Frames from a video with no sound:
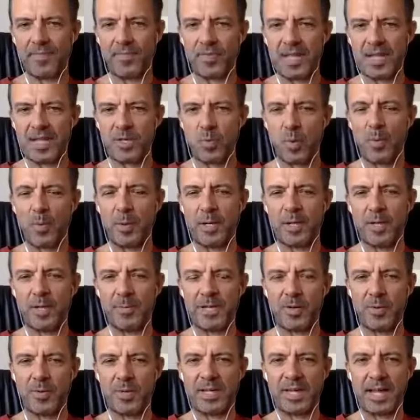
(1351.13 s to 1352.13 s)
That's what we're going to be
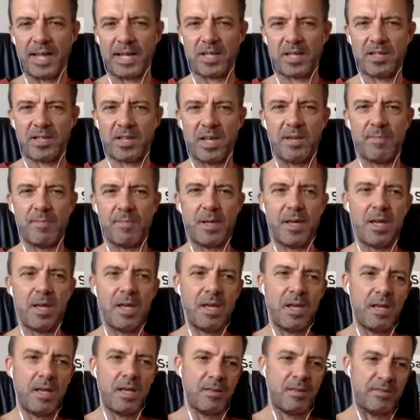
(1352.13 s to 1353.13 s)
doing next time.
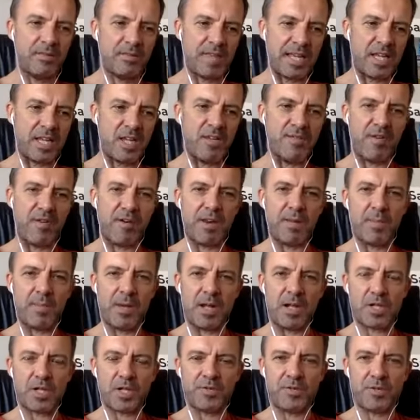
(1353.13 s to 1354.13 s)
Thank you very
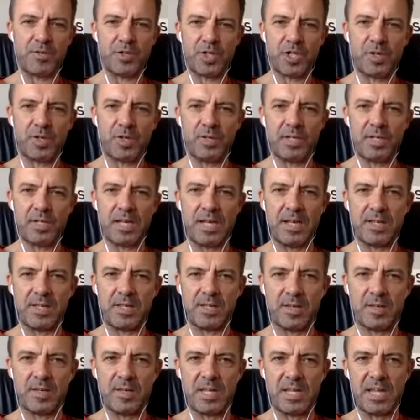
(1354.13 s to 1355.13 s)
much for tuning in
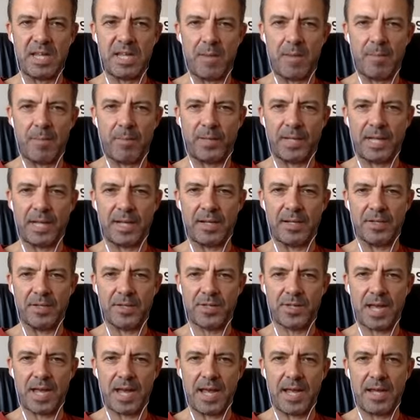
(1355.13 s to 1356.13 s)
to the
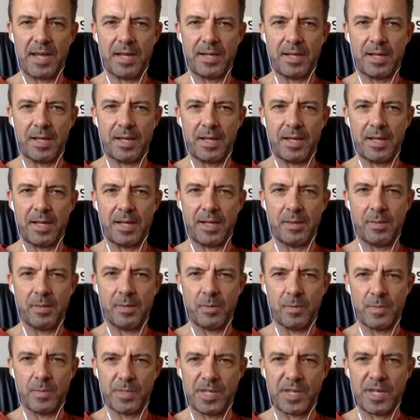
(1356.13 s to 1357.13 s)
Unplanners, and
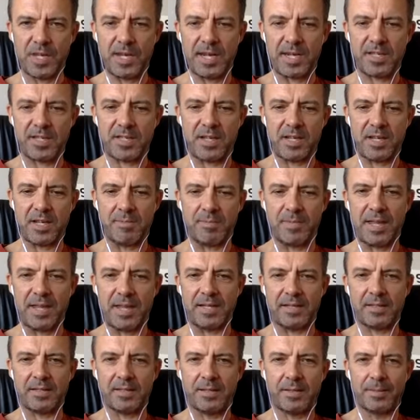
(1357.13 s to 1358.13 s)
see you next time.
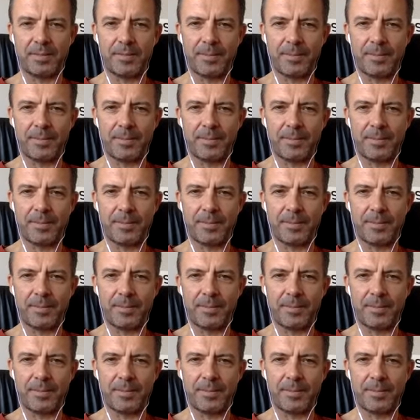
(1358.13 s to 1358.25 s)
Thanks.